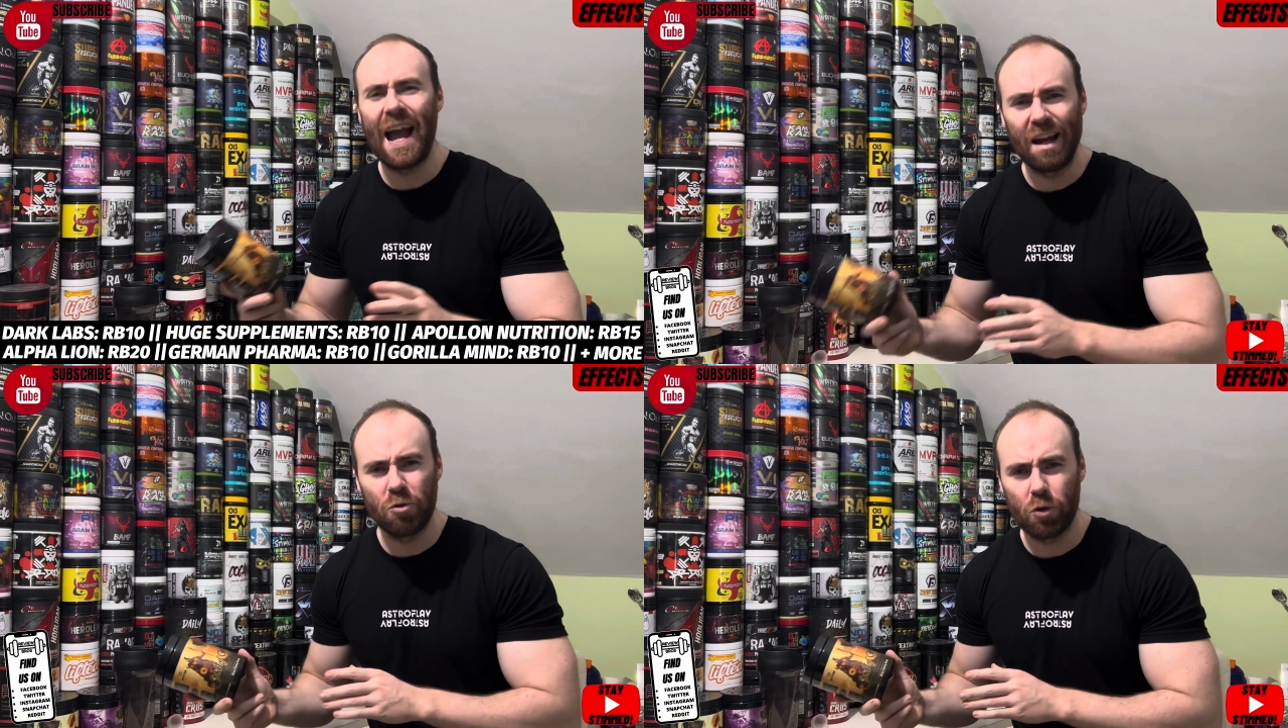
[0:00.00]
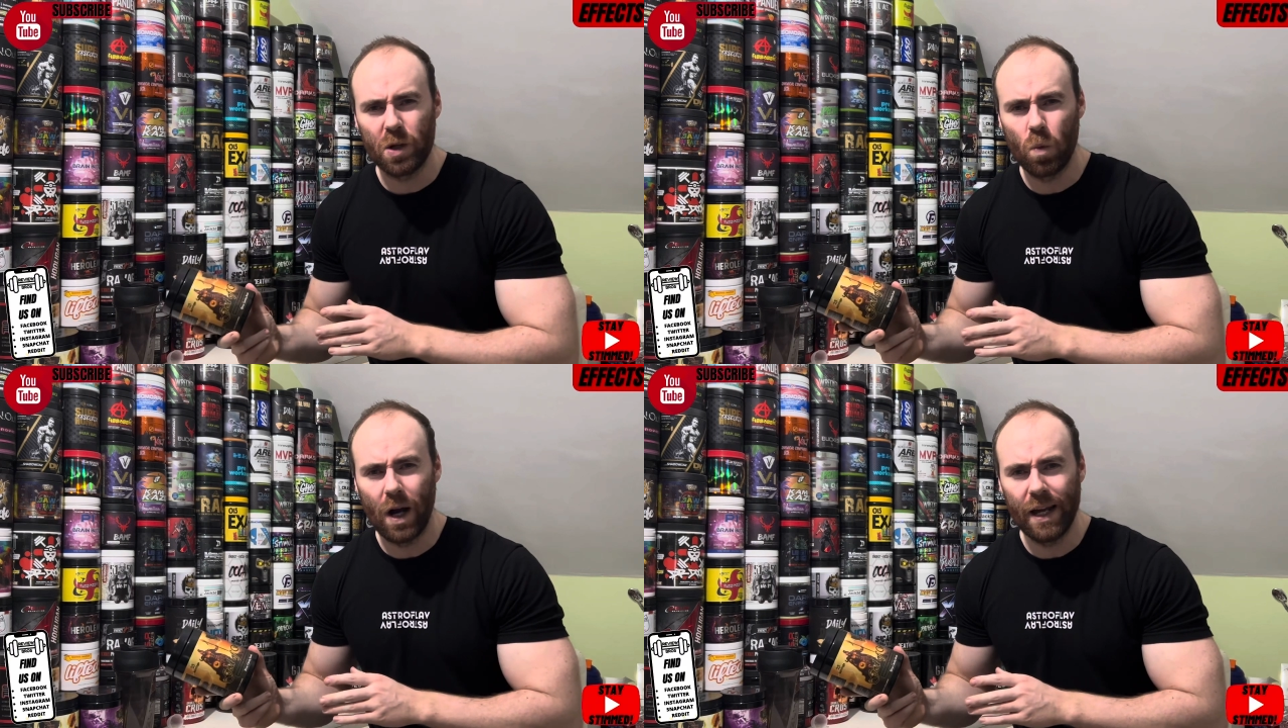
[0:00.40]
angry
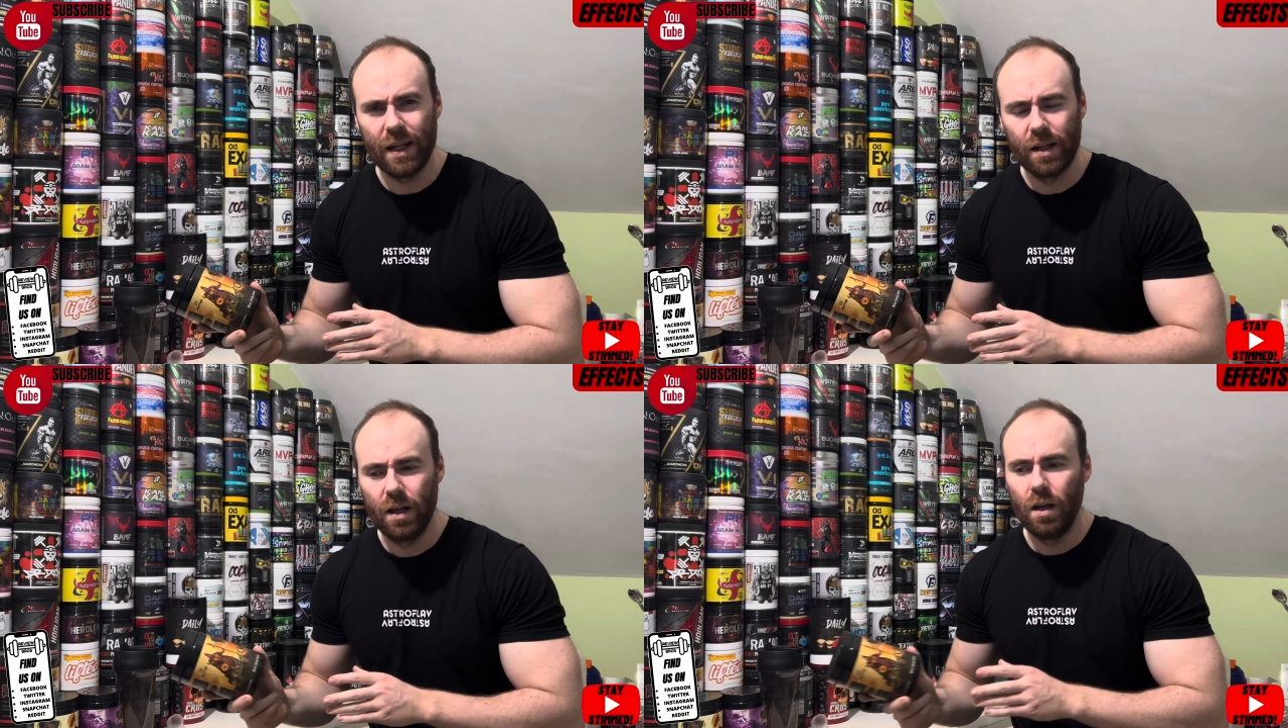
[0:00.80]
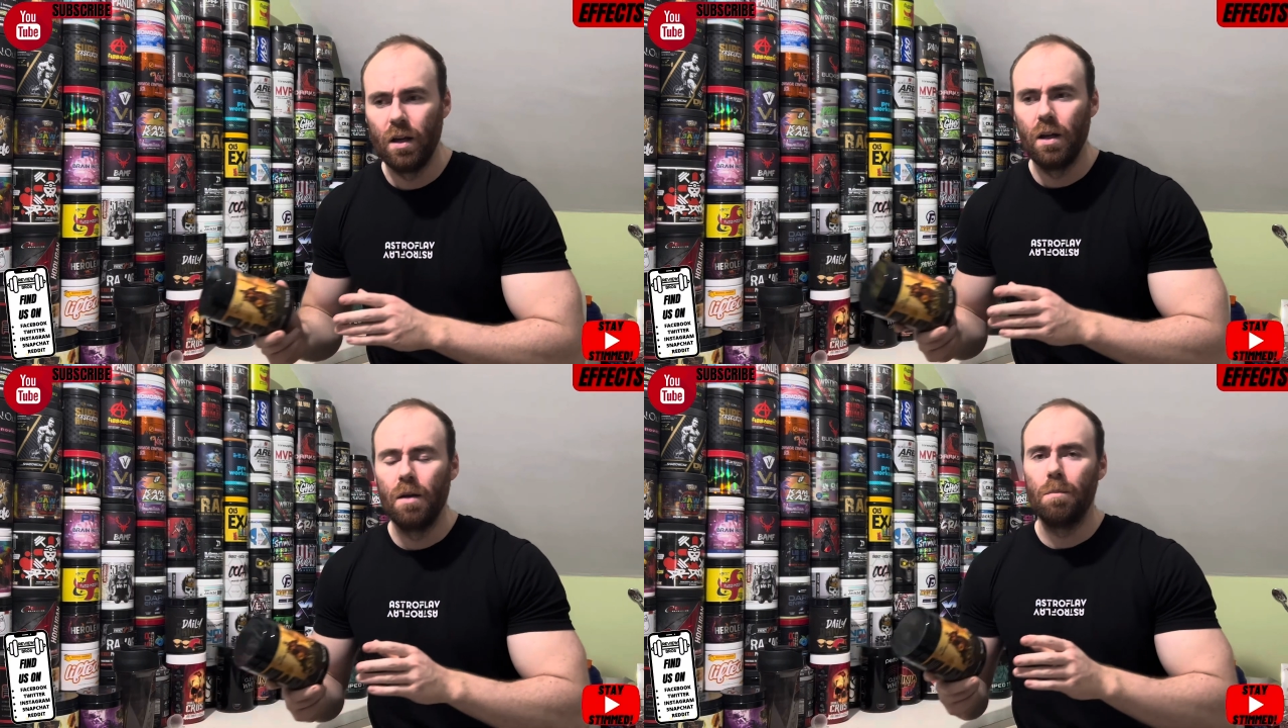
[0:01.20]
way,
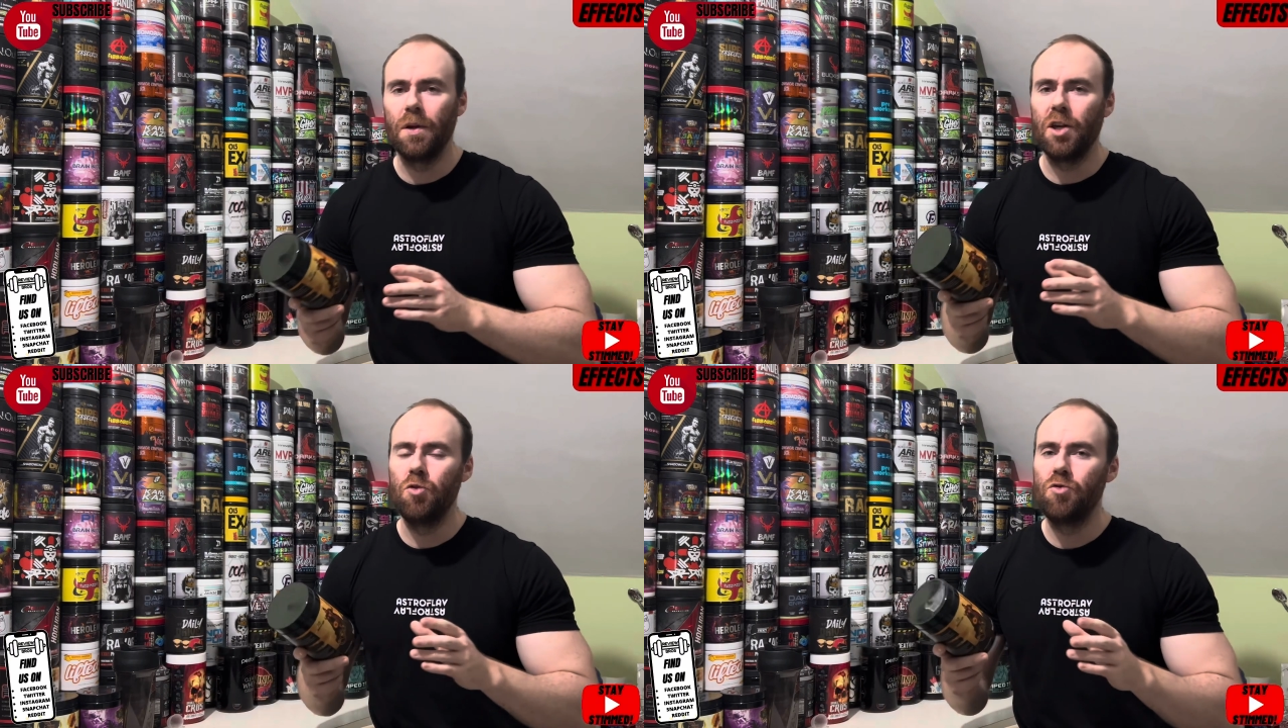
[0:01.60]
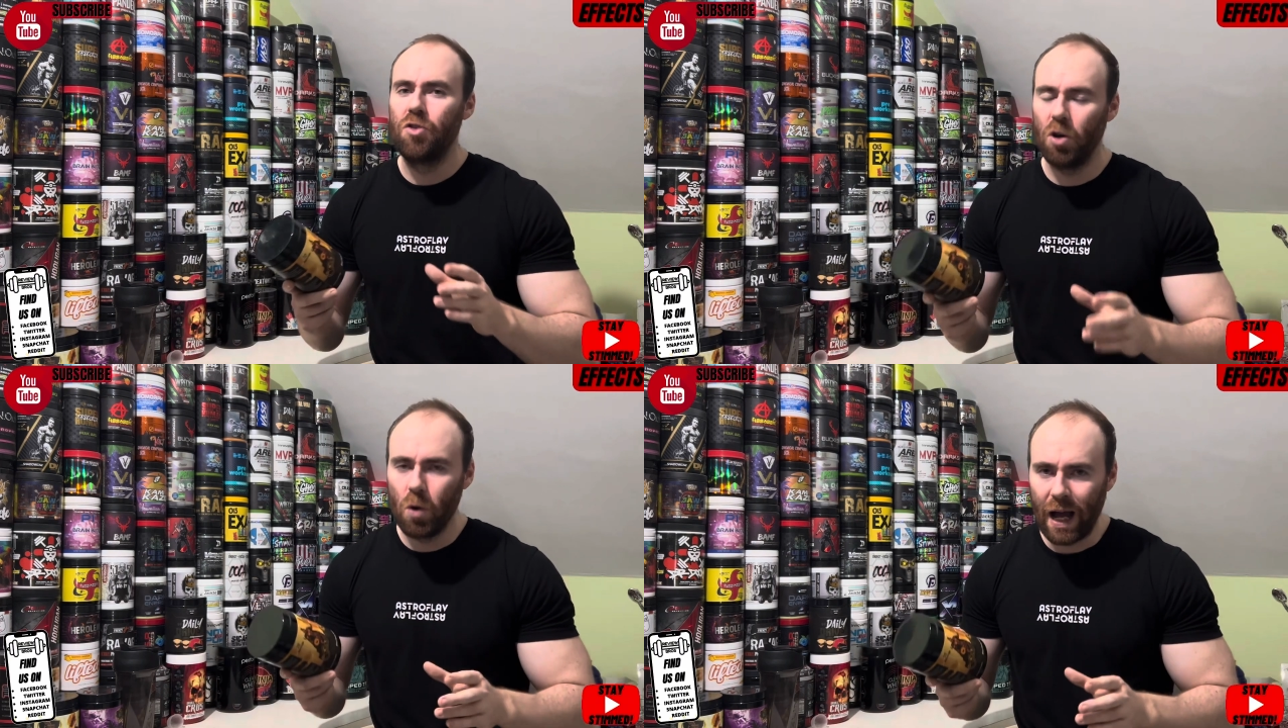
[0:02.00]
but you
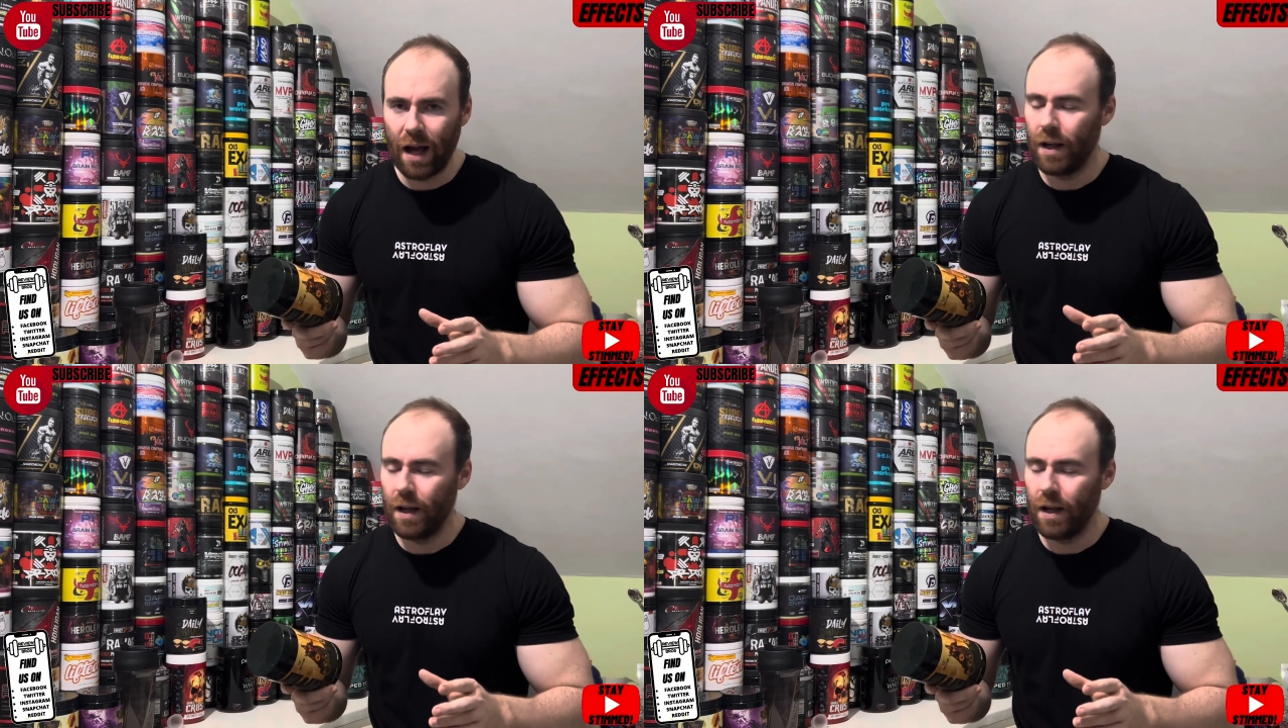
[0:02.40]
do.